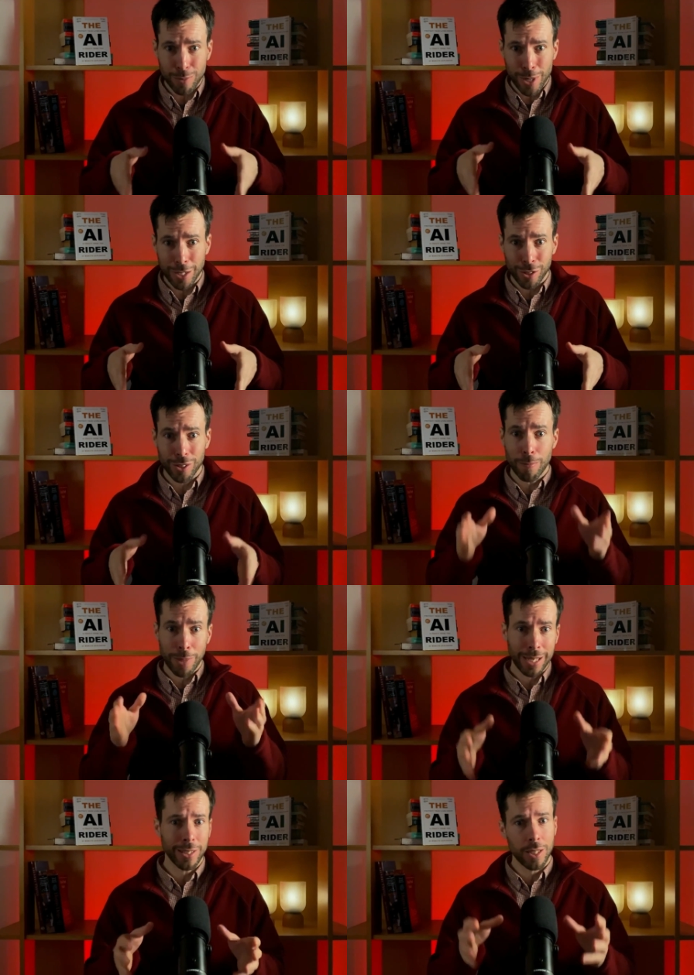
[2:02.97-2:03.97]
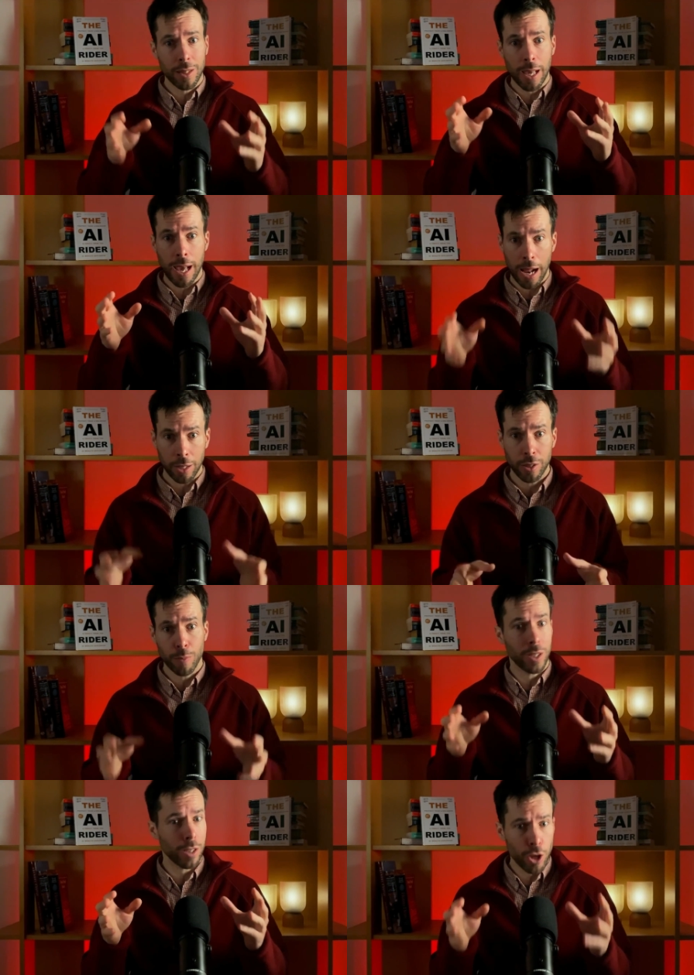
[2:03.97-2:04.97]
minute building the
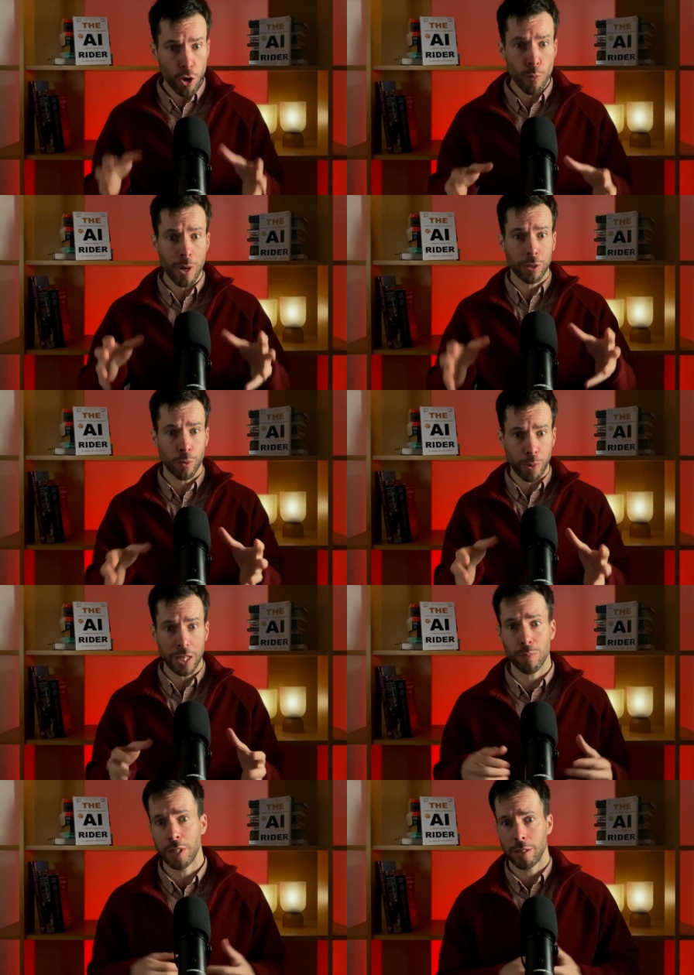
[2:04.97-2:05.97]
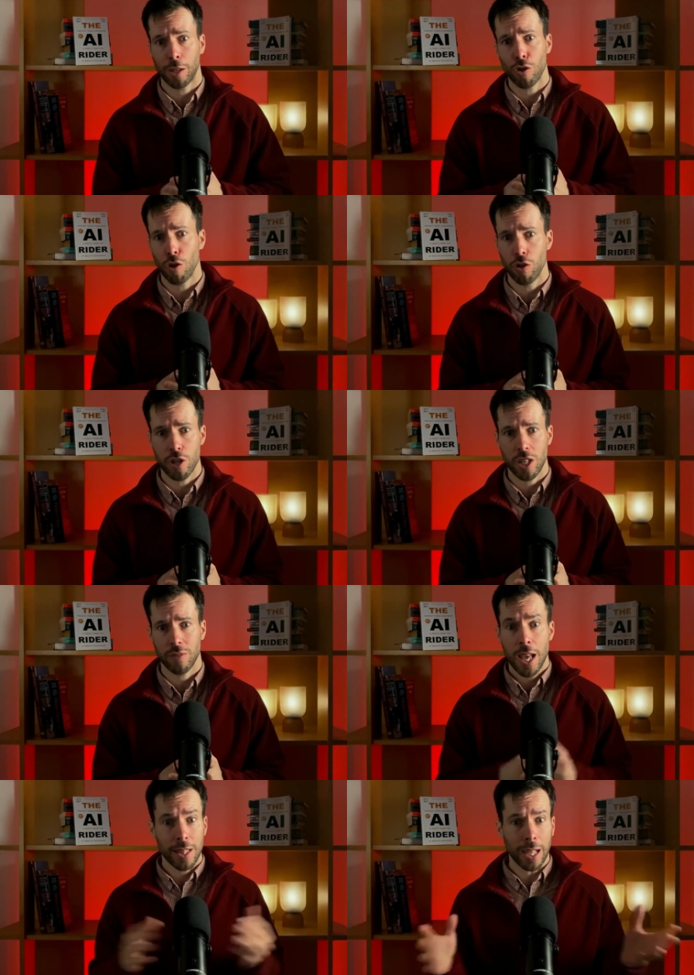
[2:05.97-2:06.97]
ultimate human replacement technology.
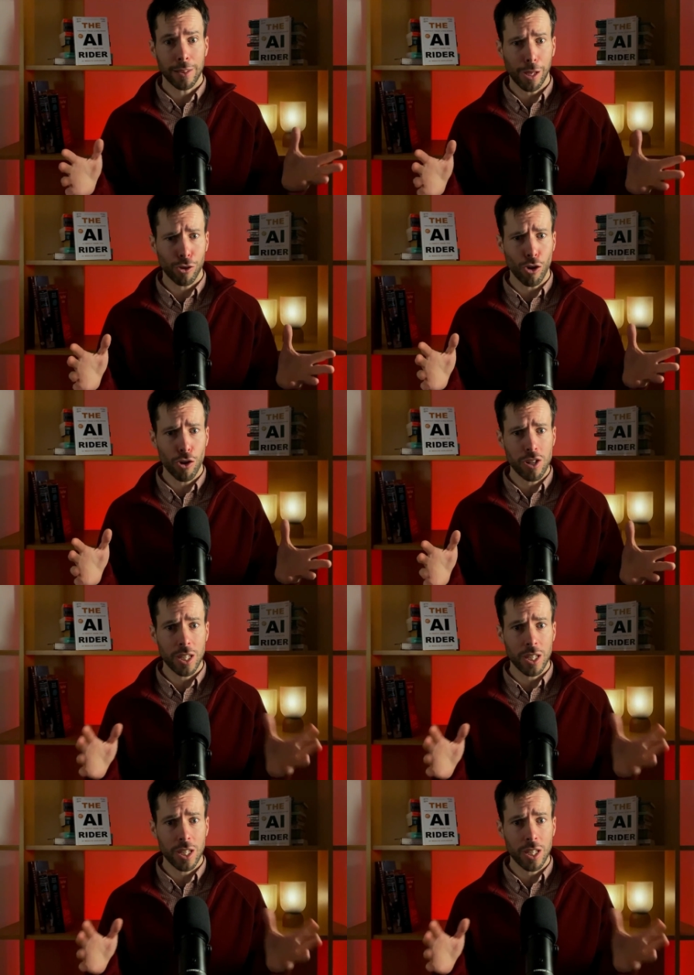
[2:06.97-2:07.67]
That technology is